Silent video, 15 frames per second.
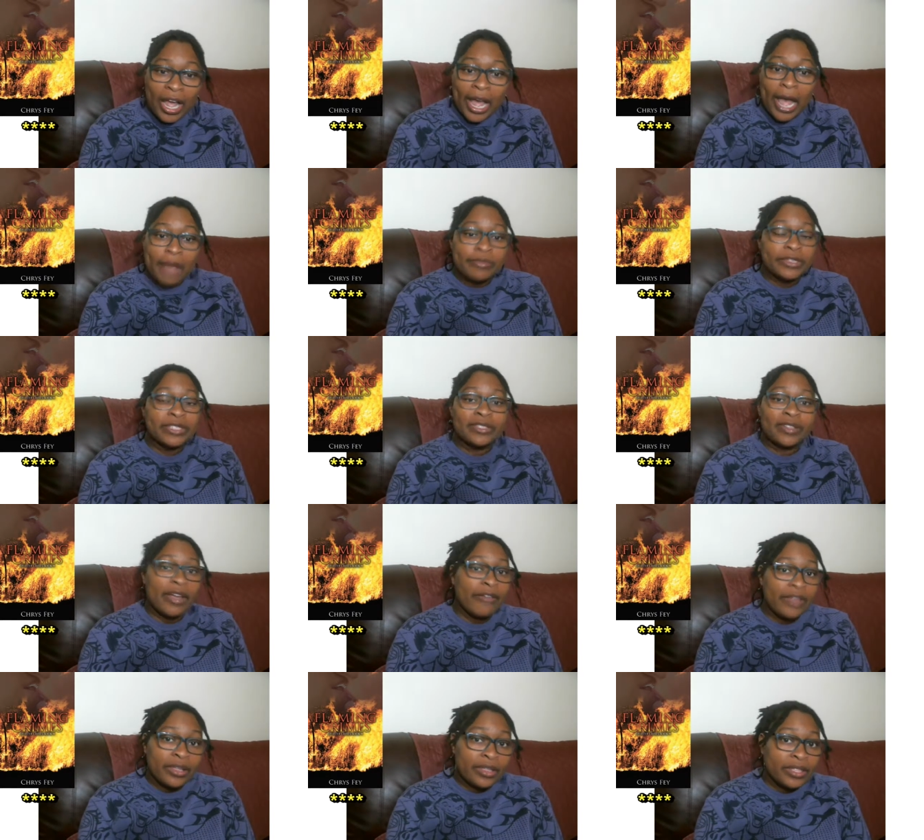I'm just
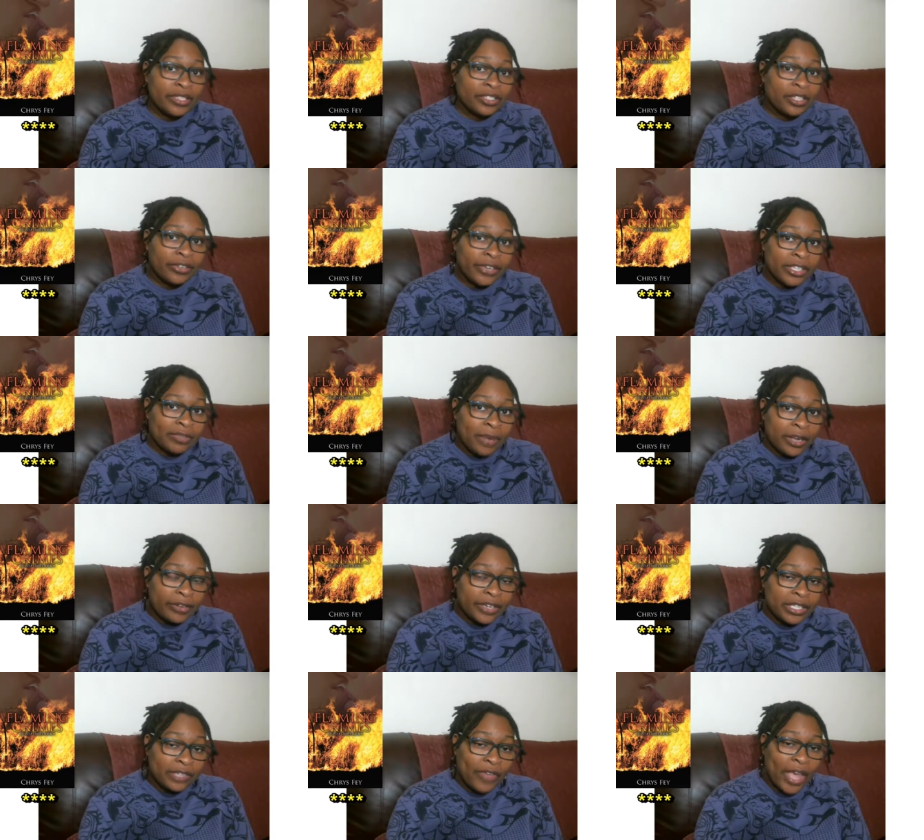loving this series by
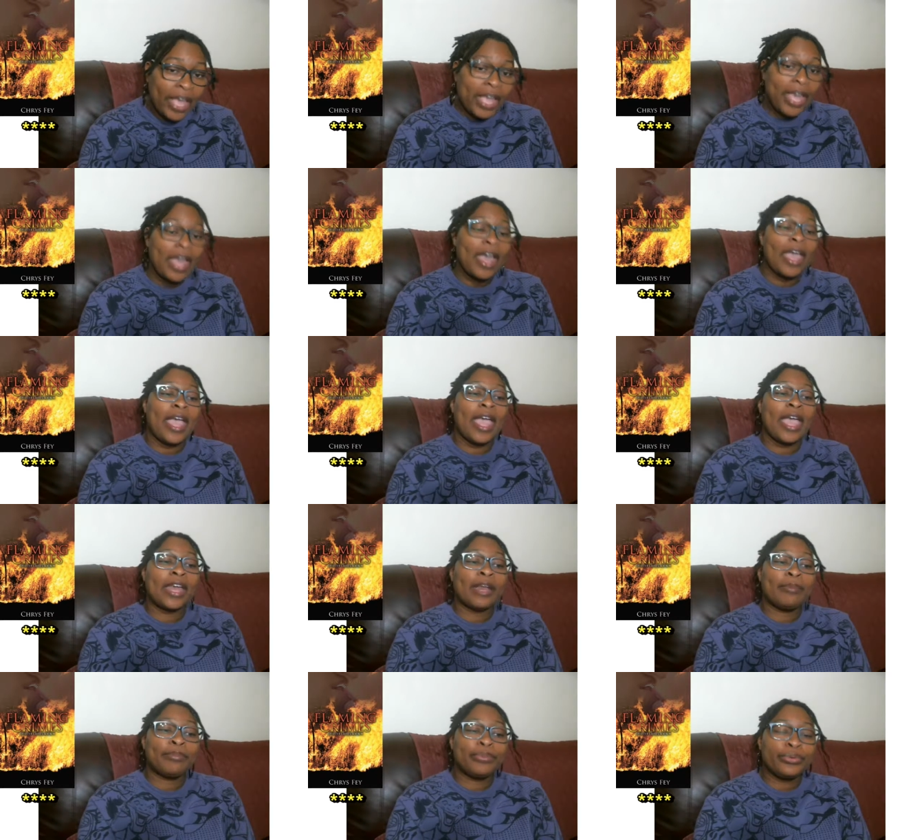Chris Faye, and
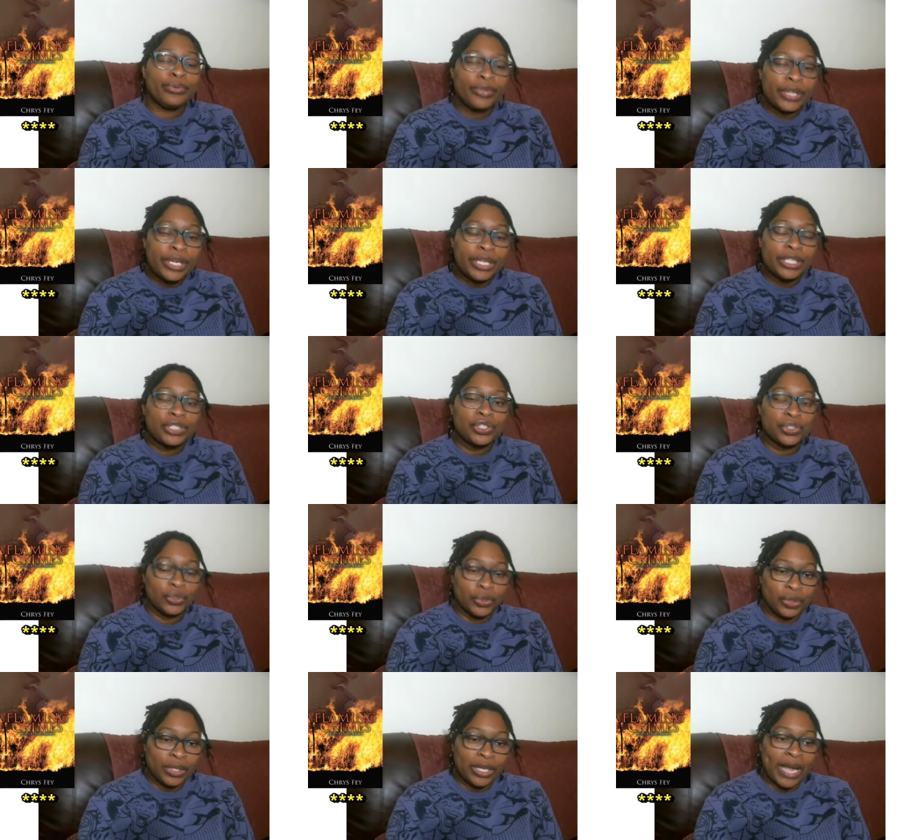I'm pretty
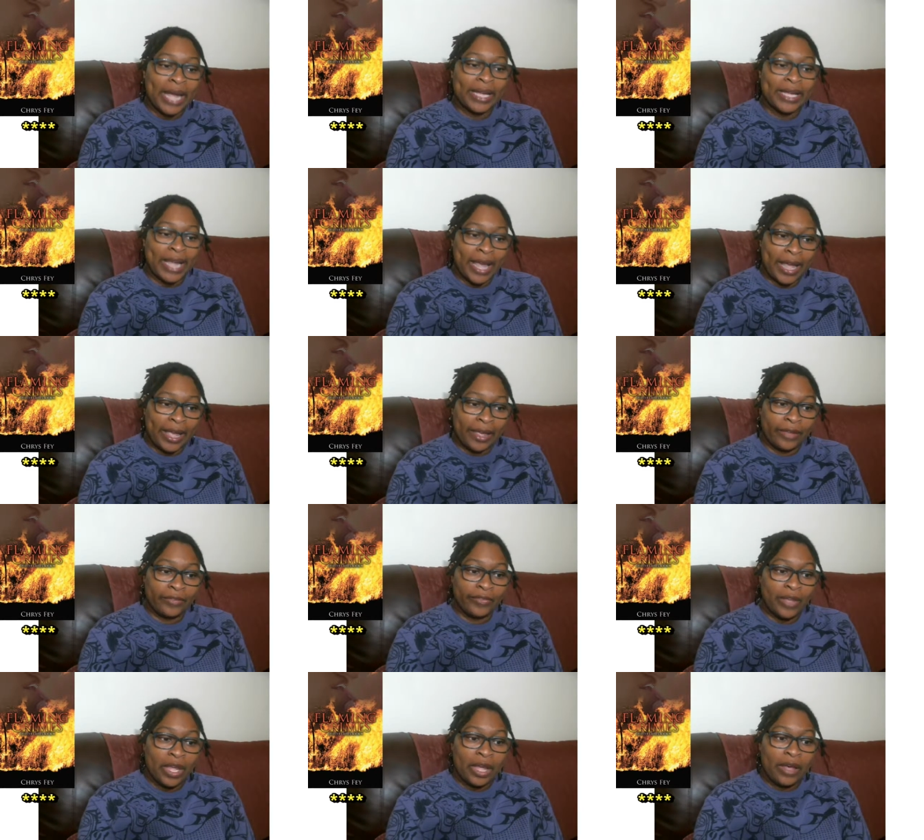sure I gave
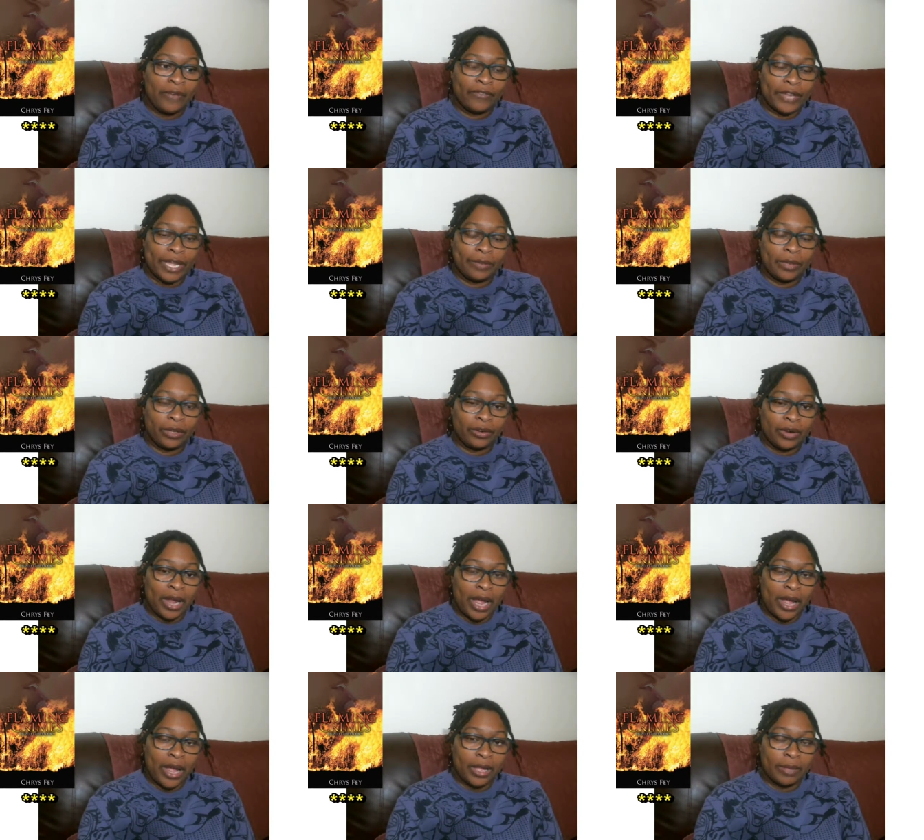Flaming
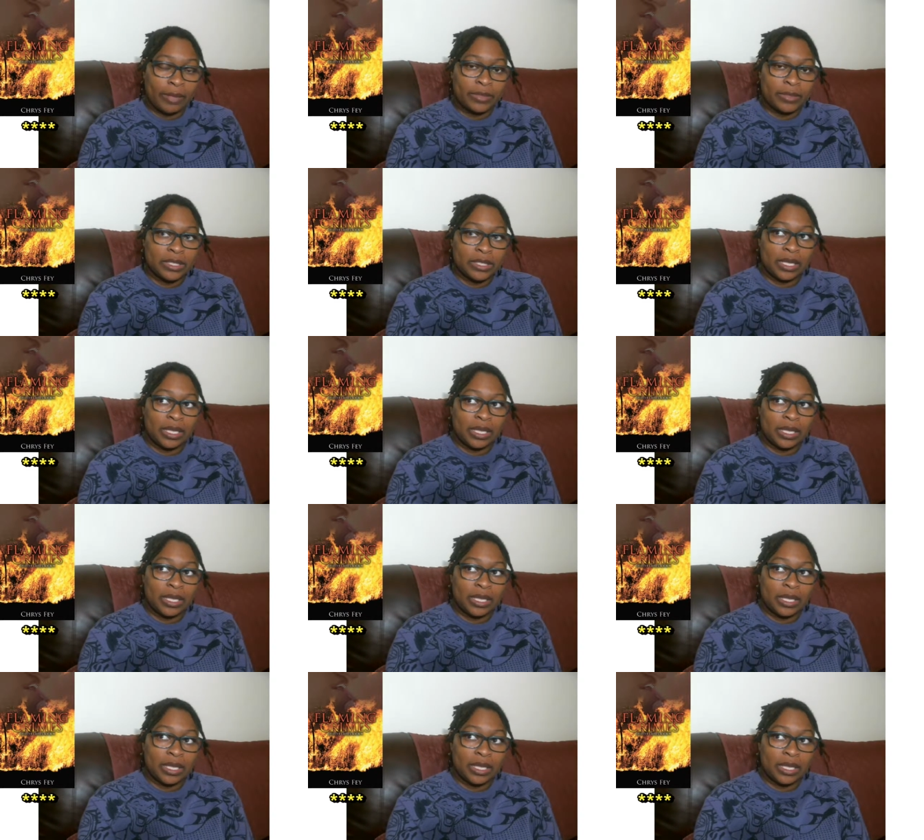Crimes,